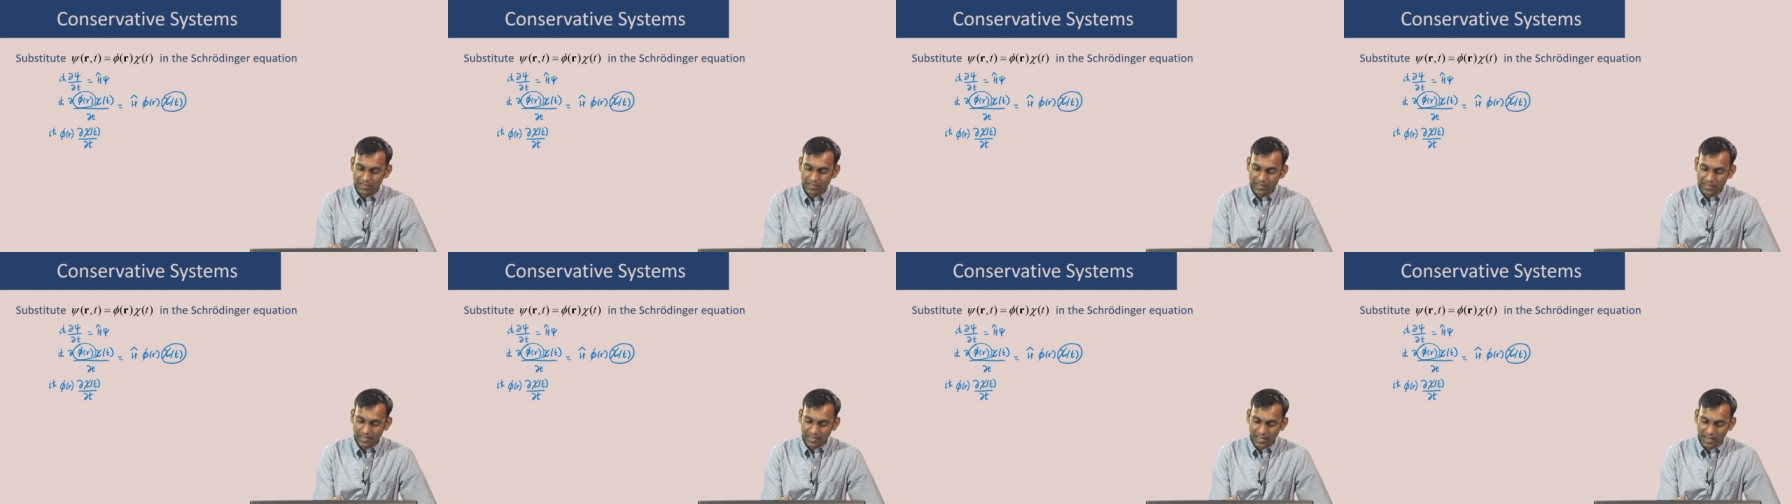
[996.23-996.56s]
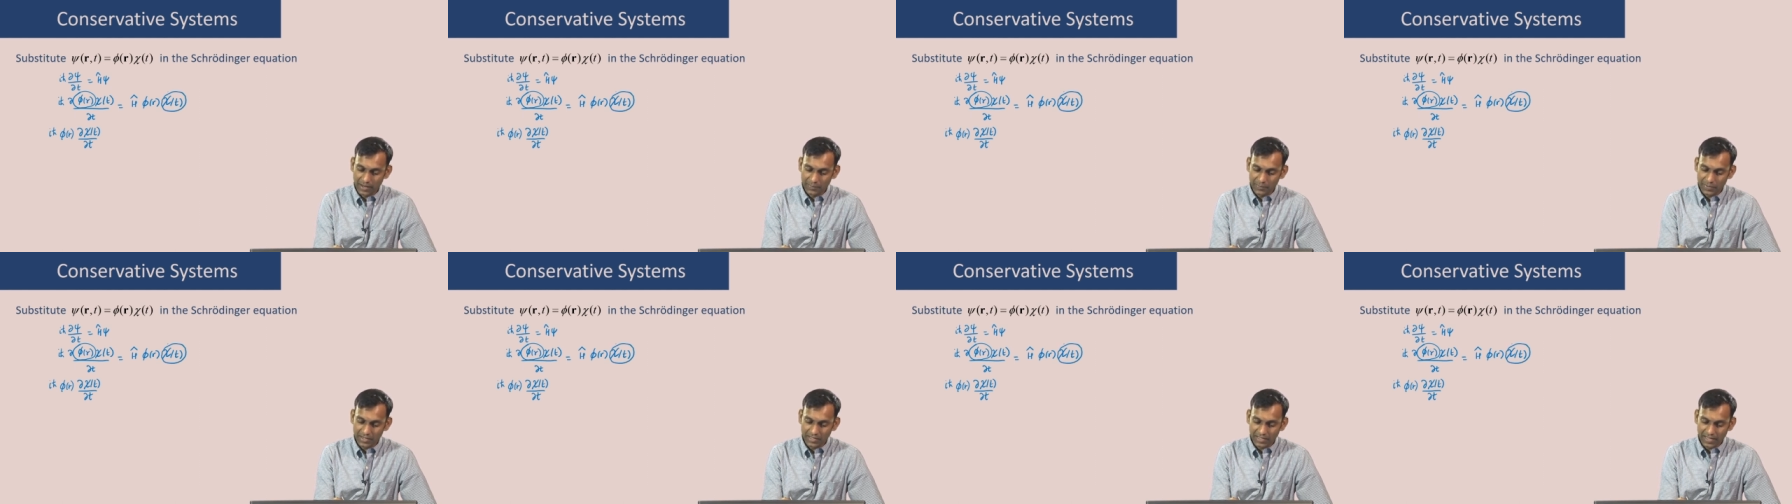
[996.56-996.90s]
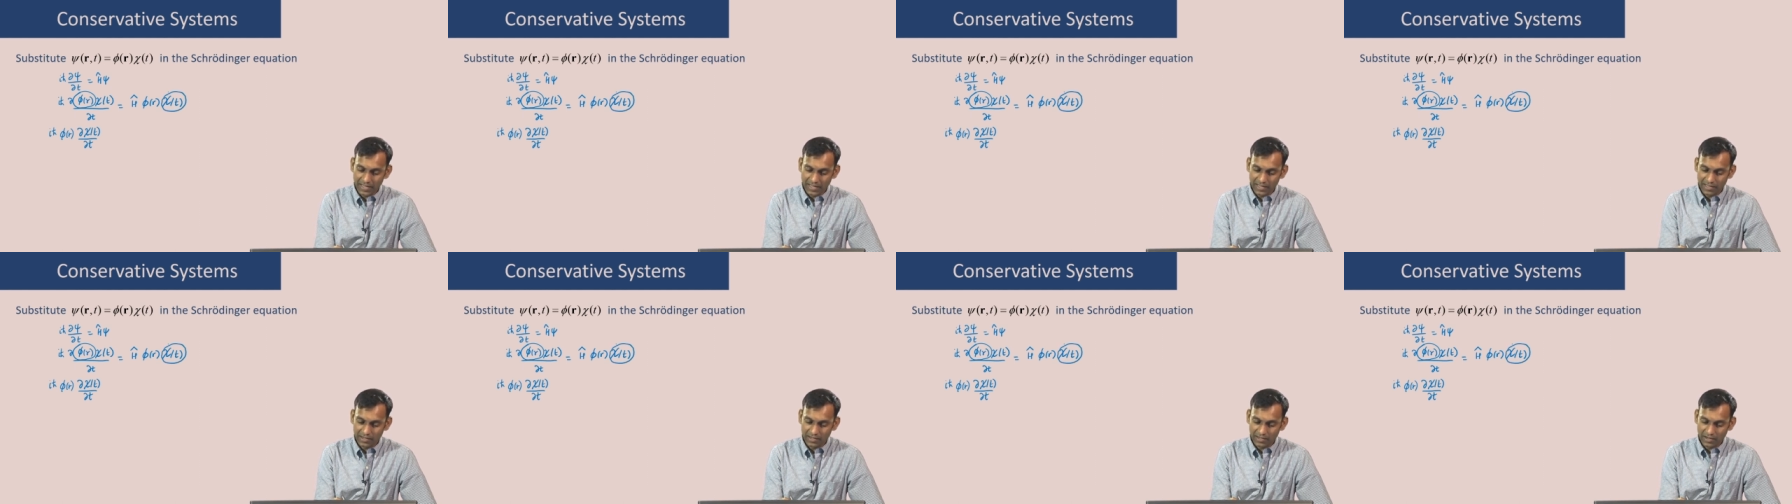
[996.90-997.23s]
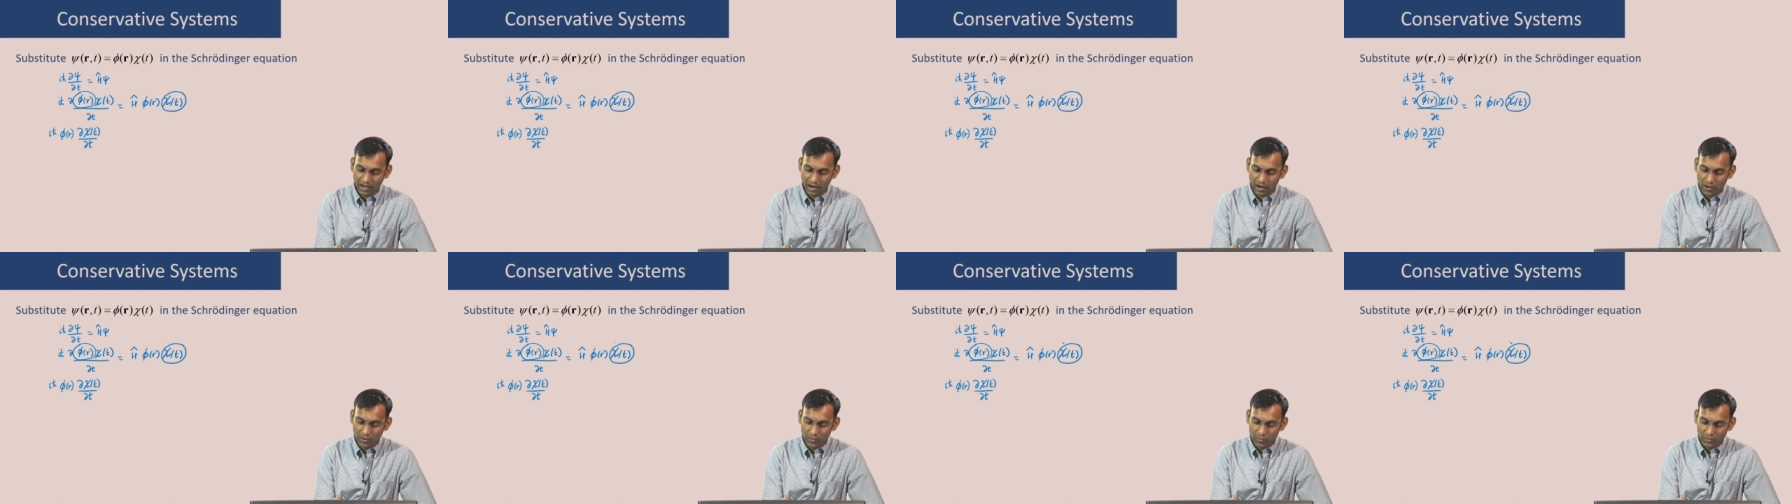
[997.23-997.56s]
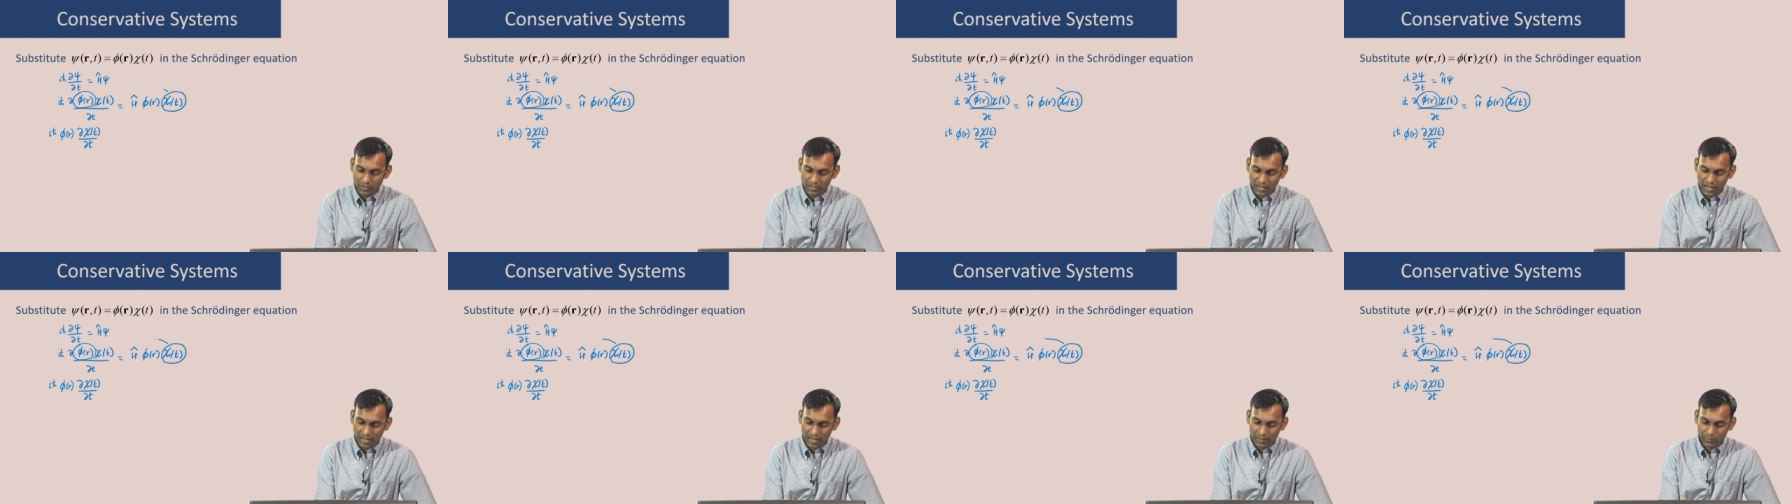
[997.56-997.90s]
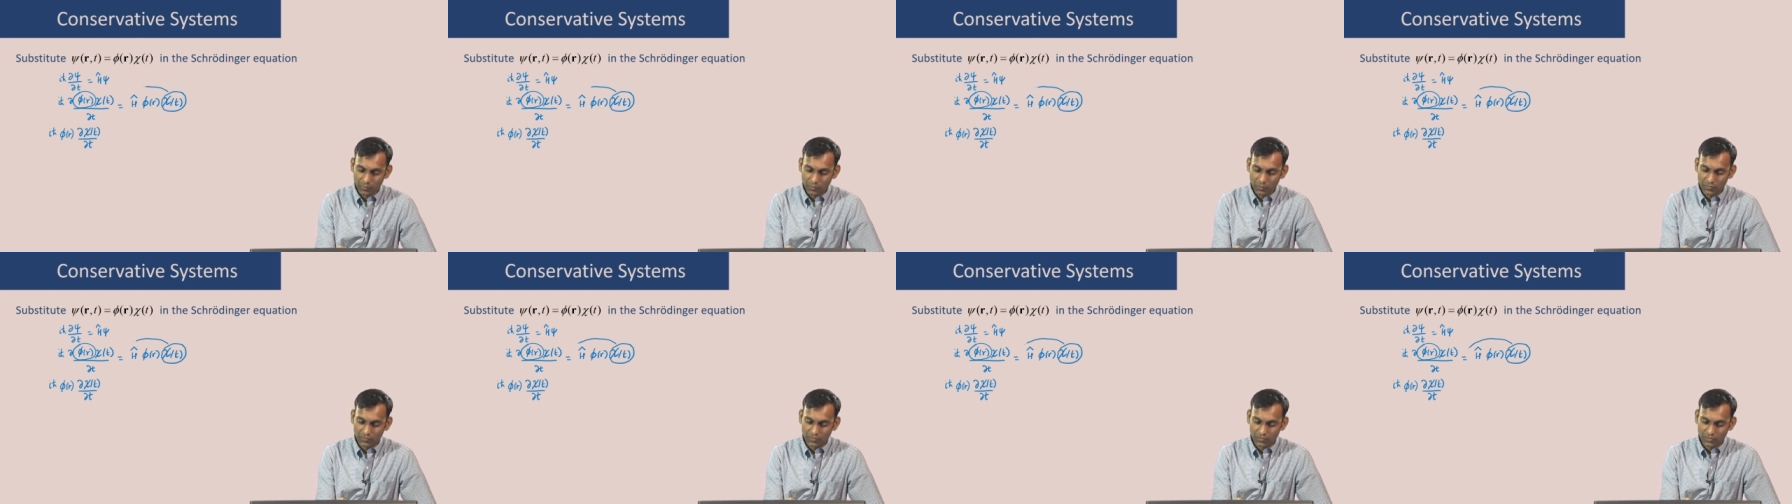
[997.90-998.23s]
can be taken out and
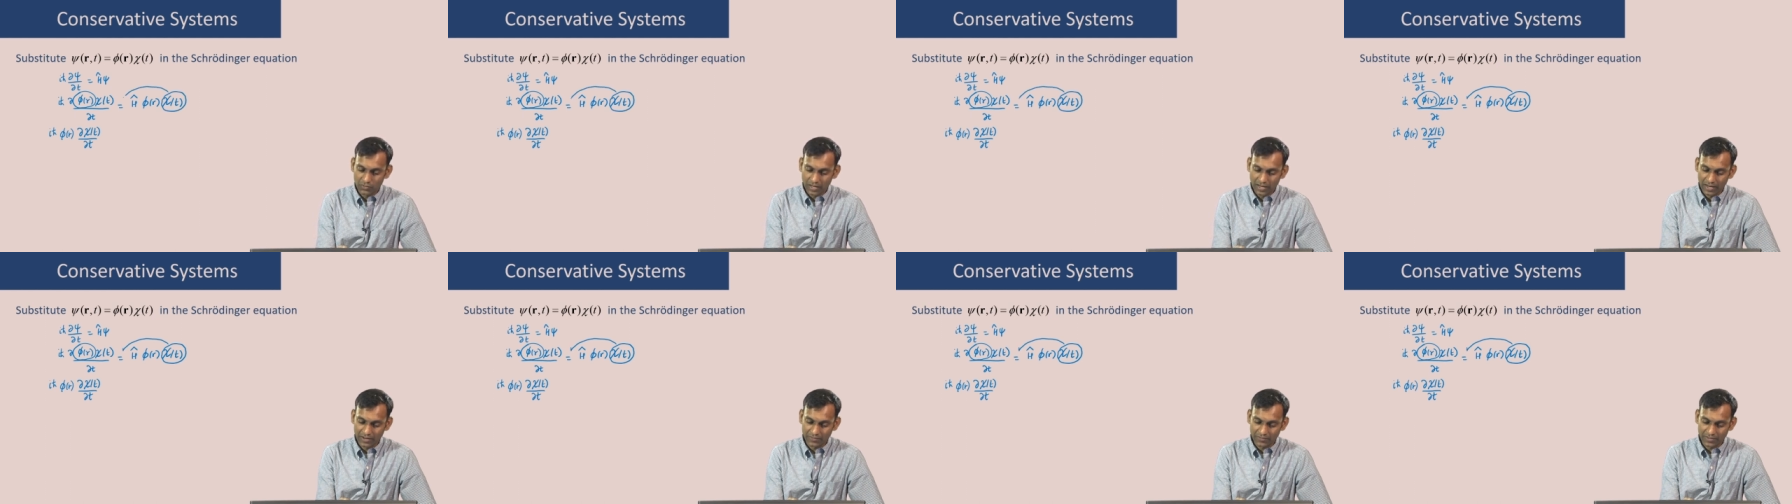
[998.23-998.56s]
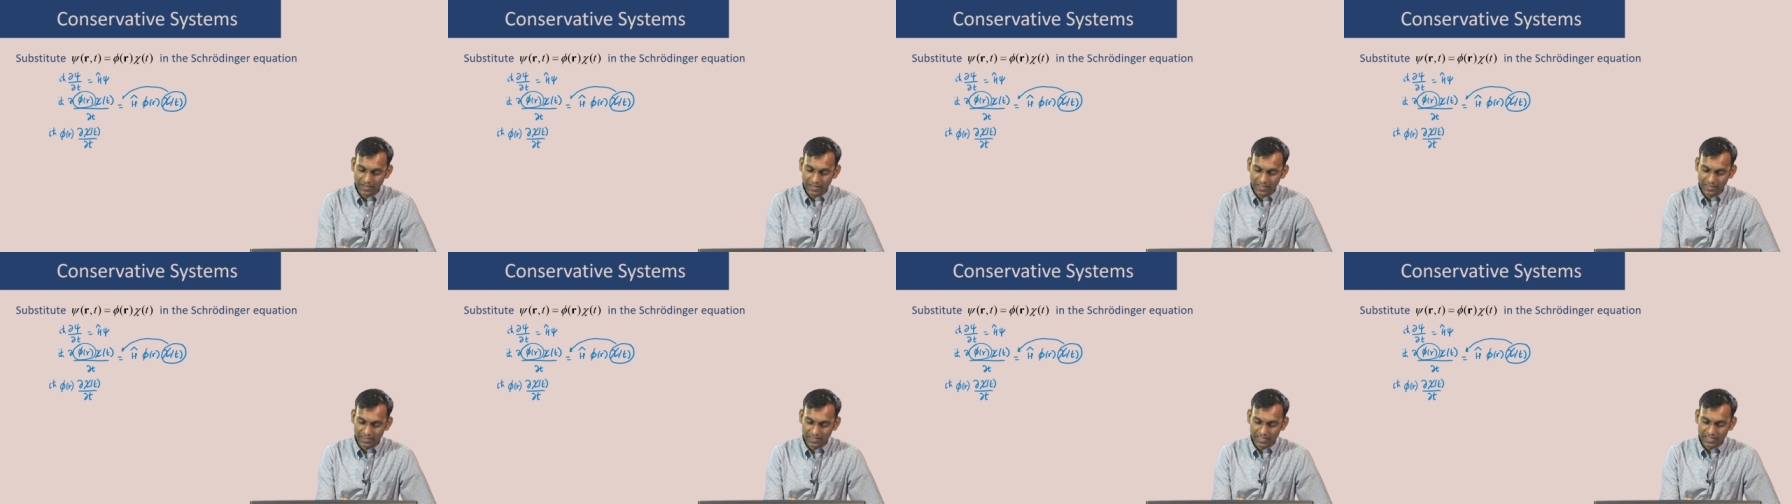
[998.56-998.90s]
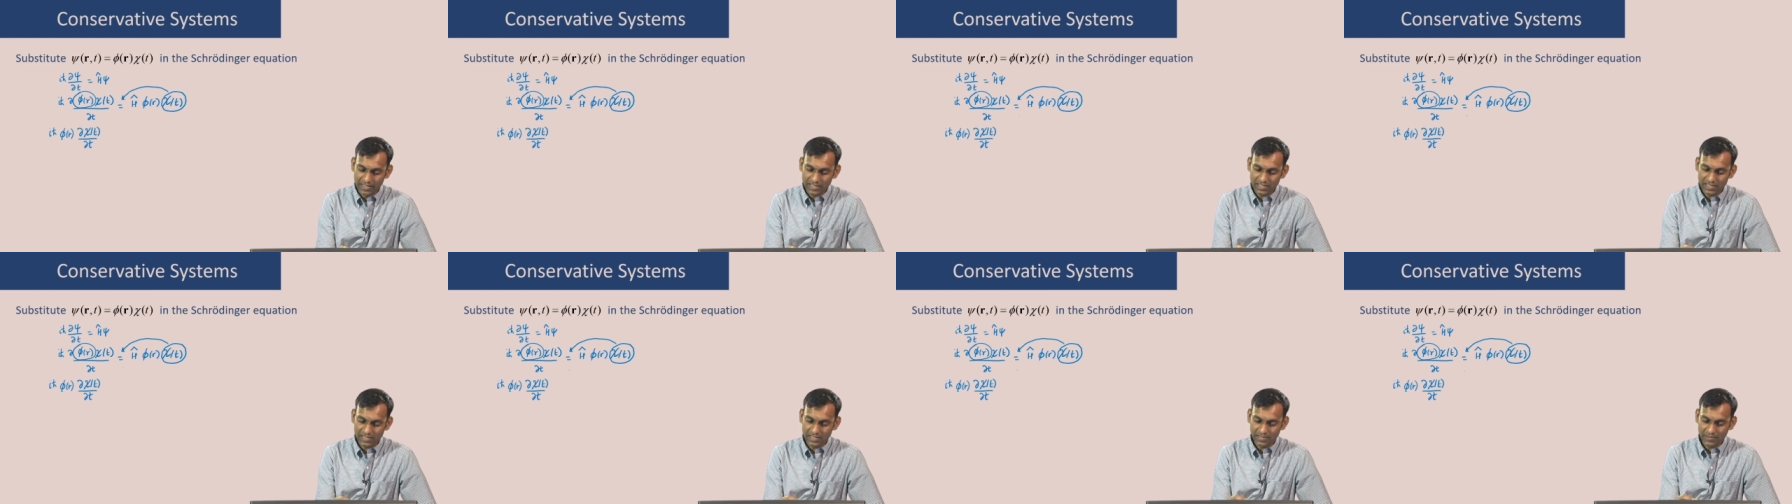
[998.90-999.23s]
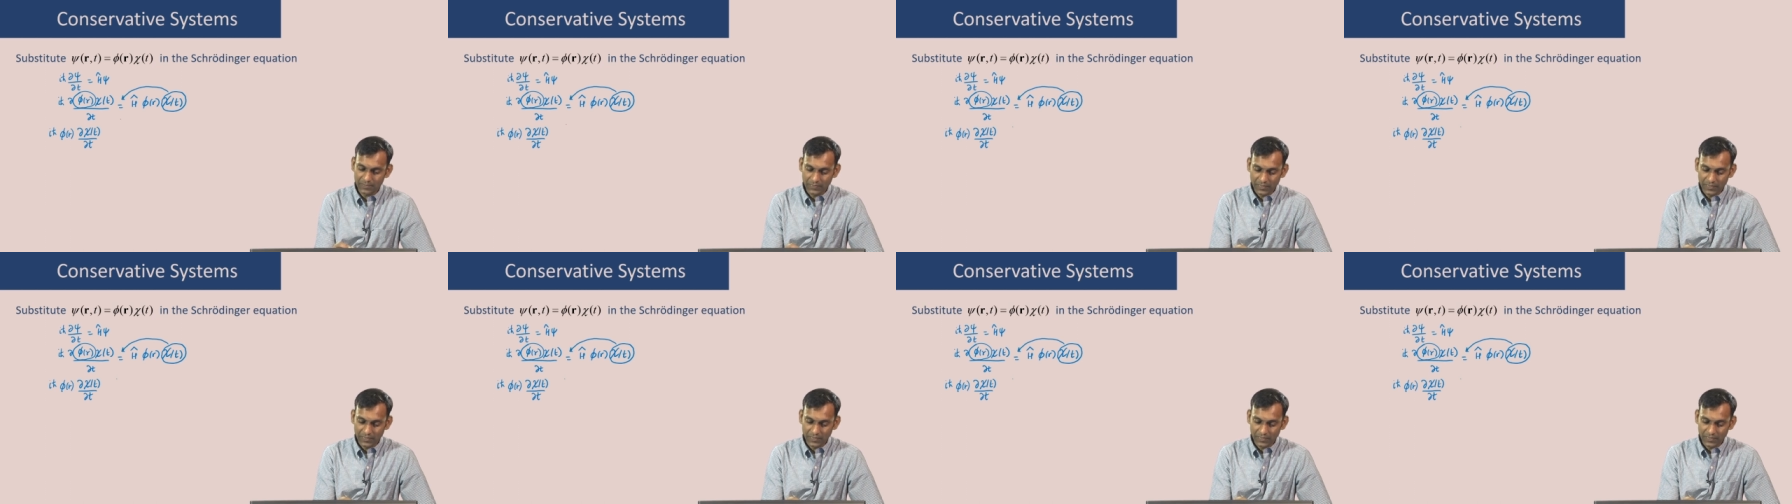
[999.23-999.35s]
moved to the left like this